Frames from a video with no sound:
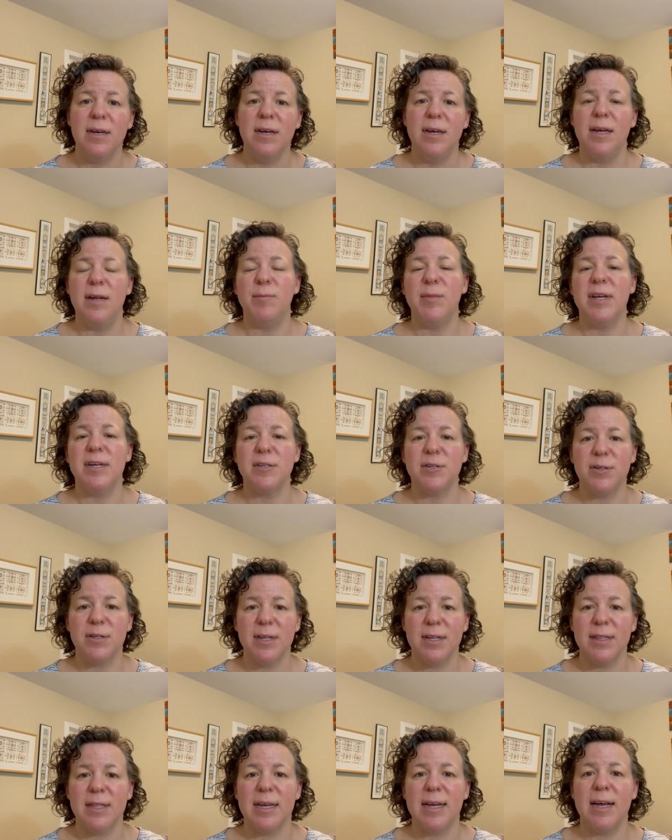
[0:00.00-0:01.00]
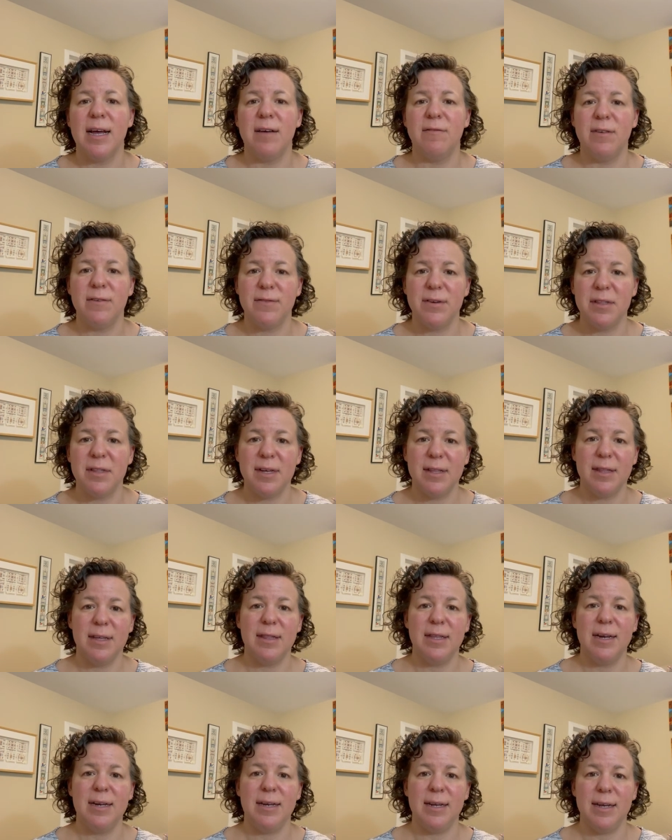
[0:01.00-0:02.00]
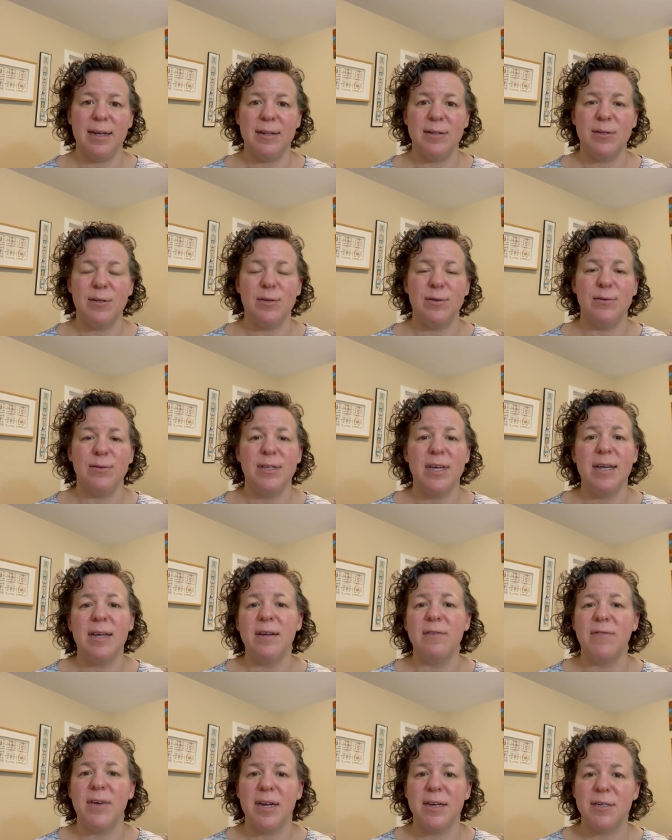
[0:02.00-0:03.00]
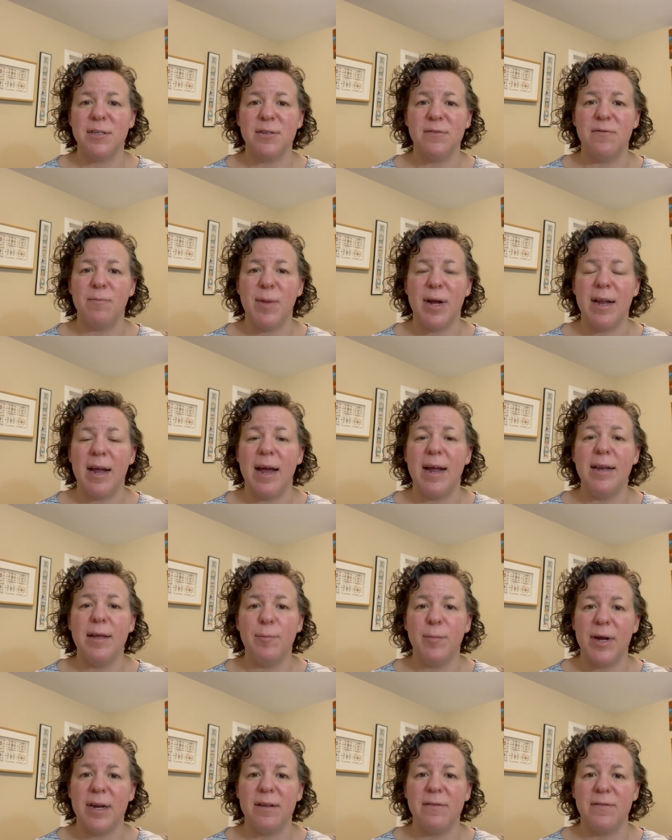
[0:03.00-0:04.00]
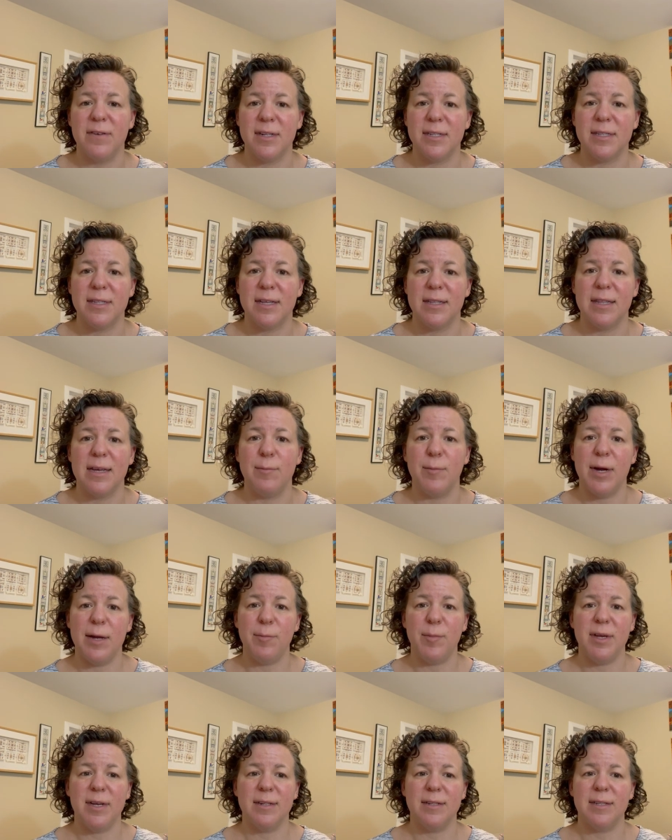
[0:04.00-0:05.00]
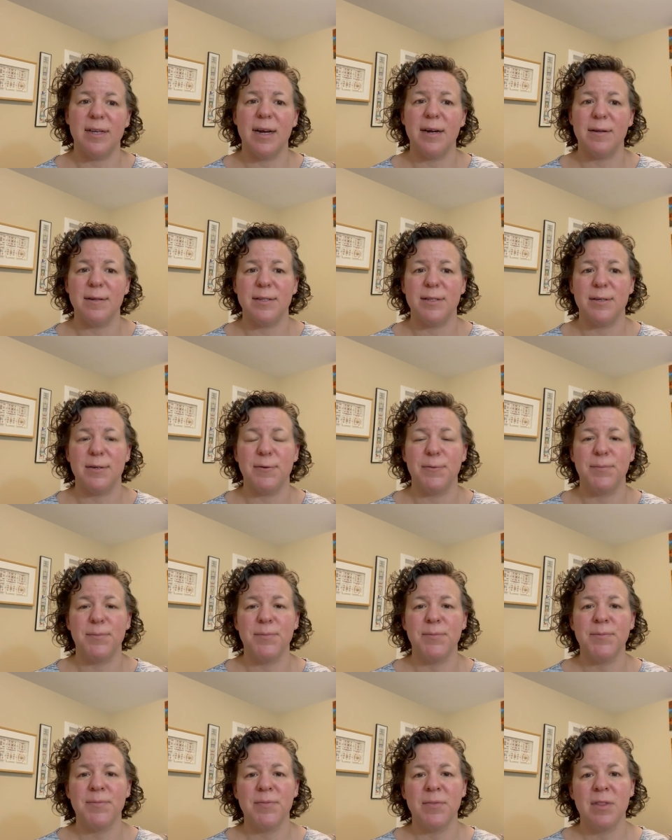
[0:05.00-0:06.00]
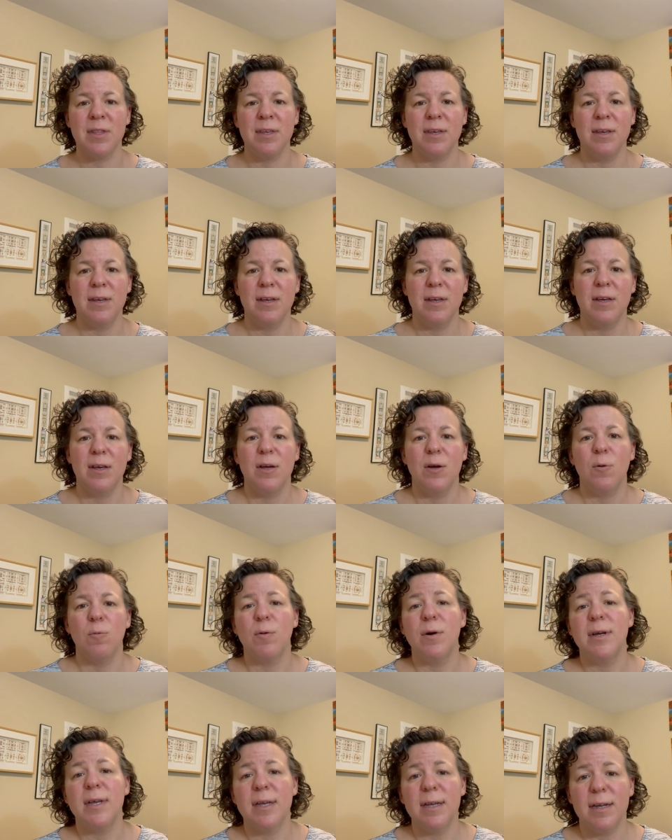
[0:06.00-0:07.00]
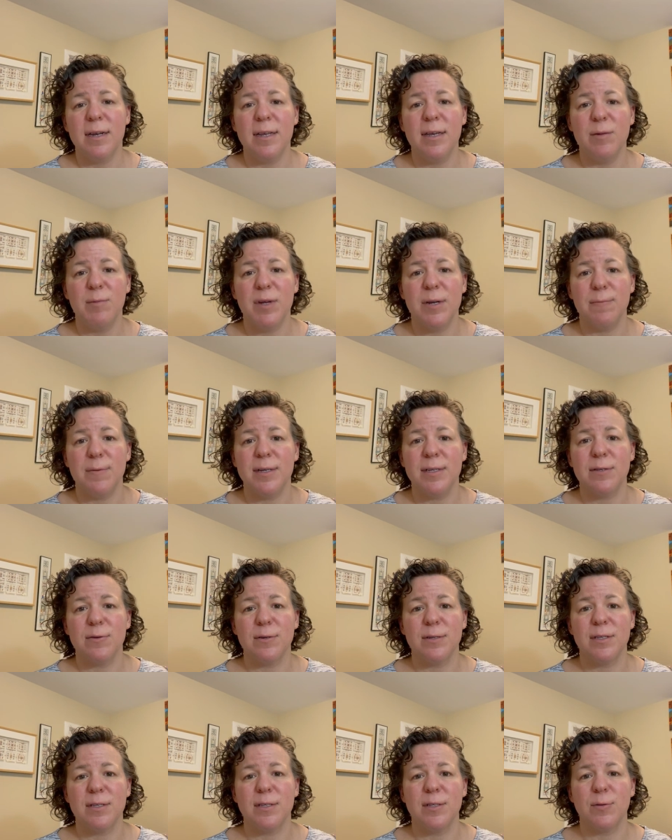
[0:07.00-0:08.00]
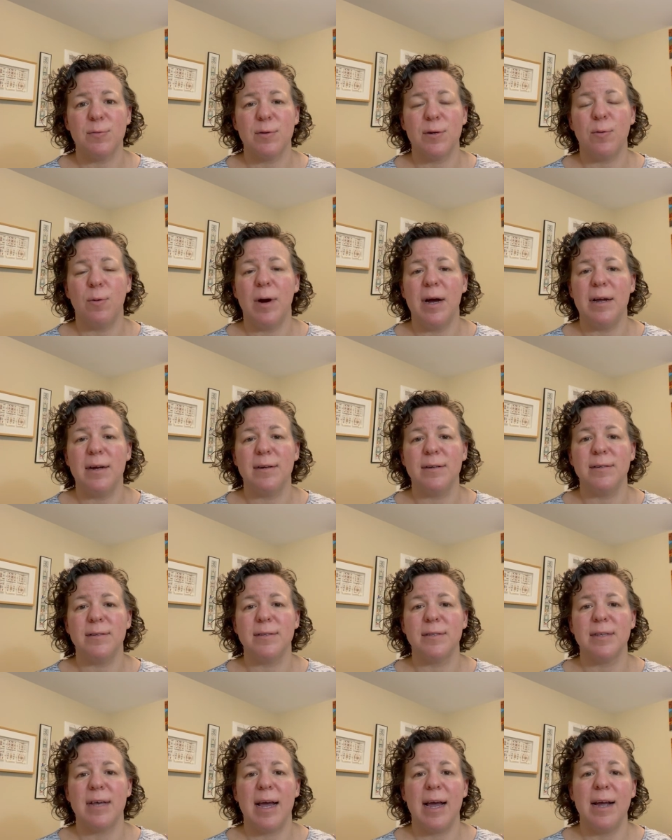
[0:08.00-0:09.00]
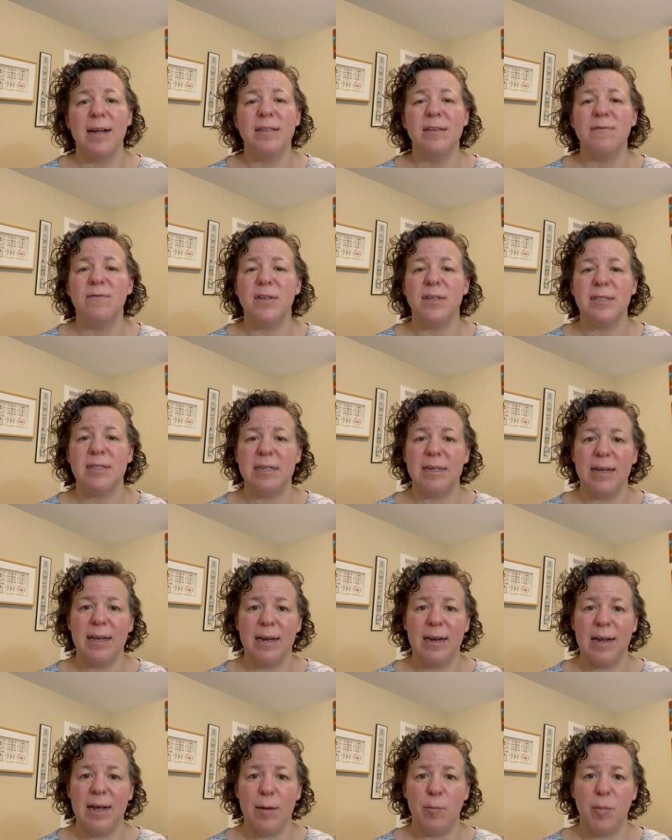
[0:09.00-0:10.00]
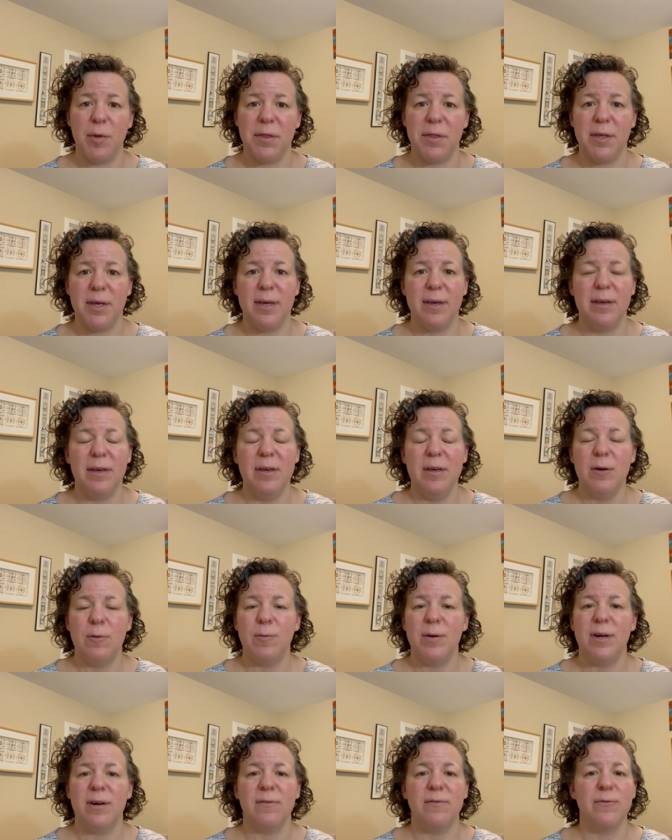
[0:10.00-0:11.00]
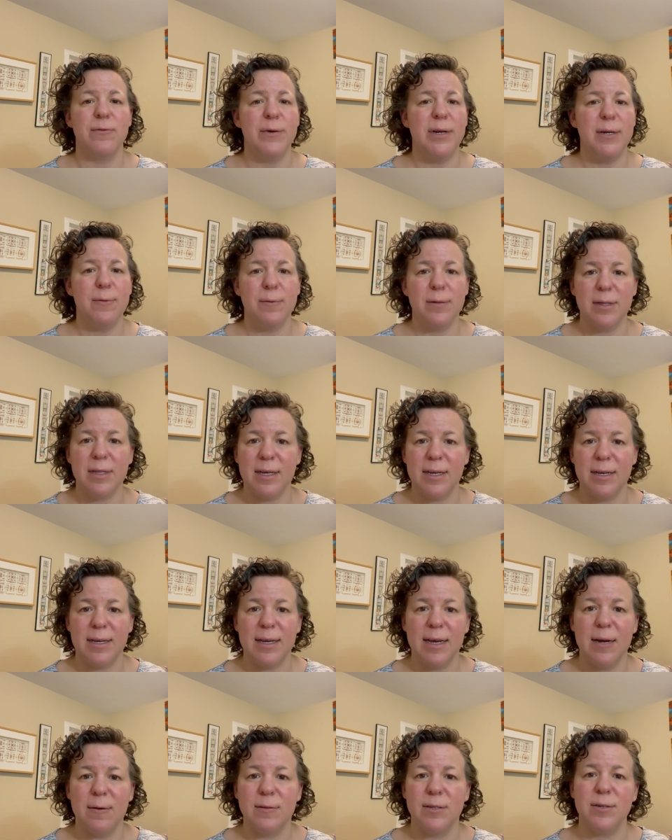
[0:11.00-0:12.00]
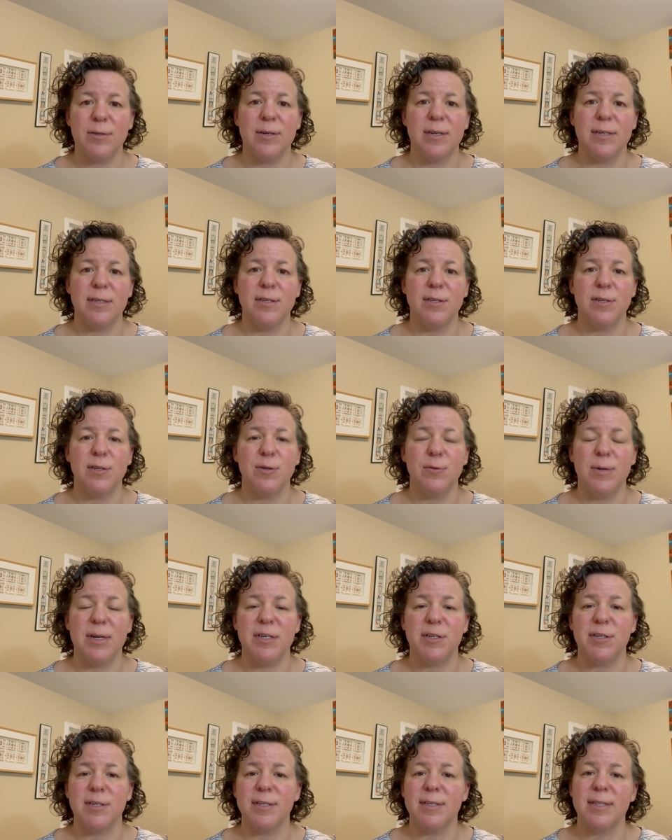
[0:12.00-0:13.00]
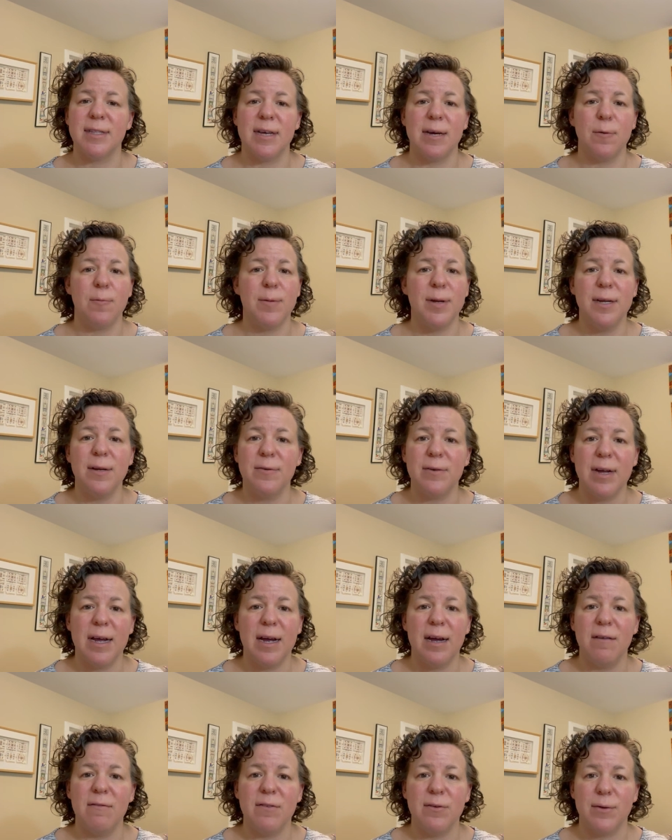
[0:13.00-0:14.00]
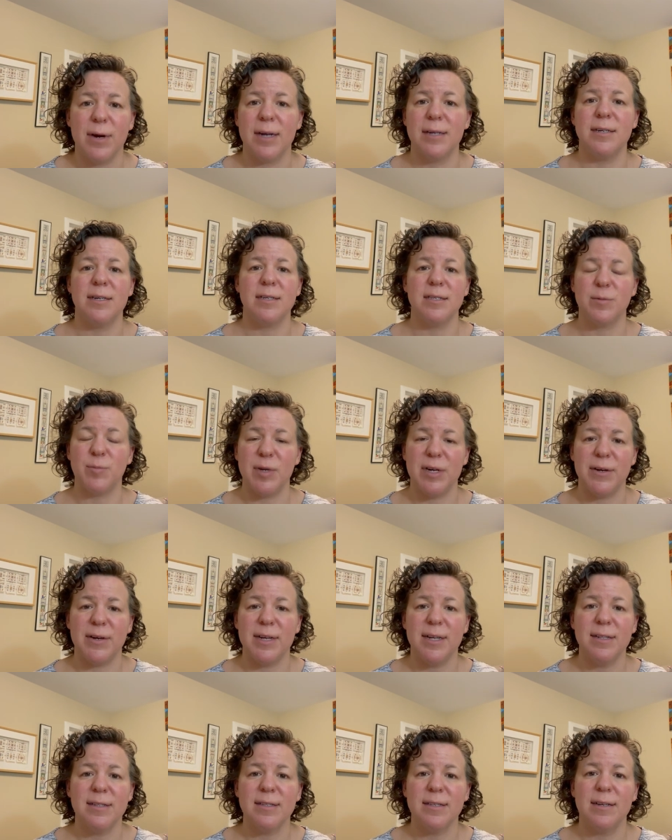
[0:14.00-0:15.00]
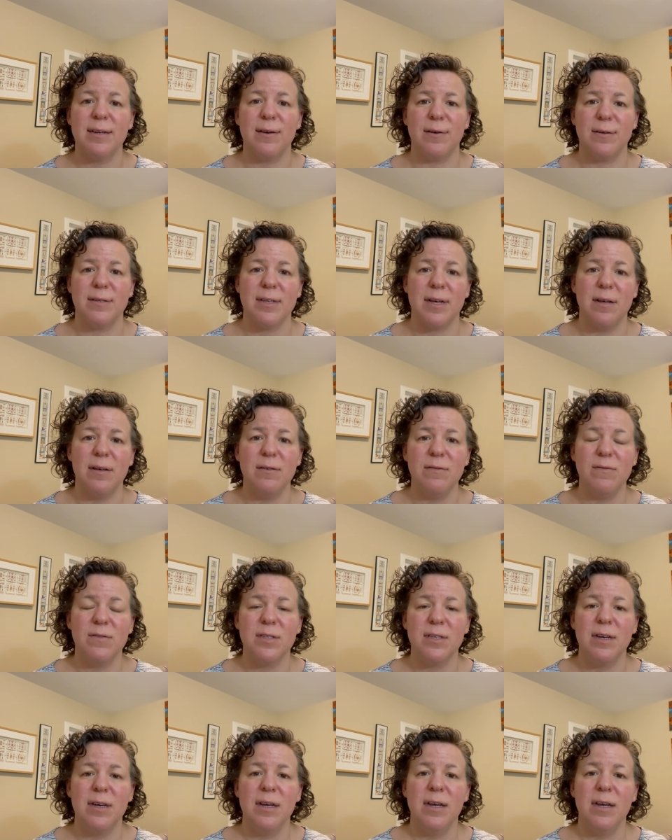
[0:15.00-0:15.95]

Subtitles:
and make sure that they have everything that they need to take advantage of any benefits that they might be entitled to. Working in human resources requires active listening and empathy. We are frequently encountering situations that we don't have direct experience in ourselves,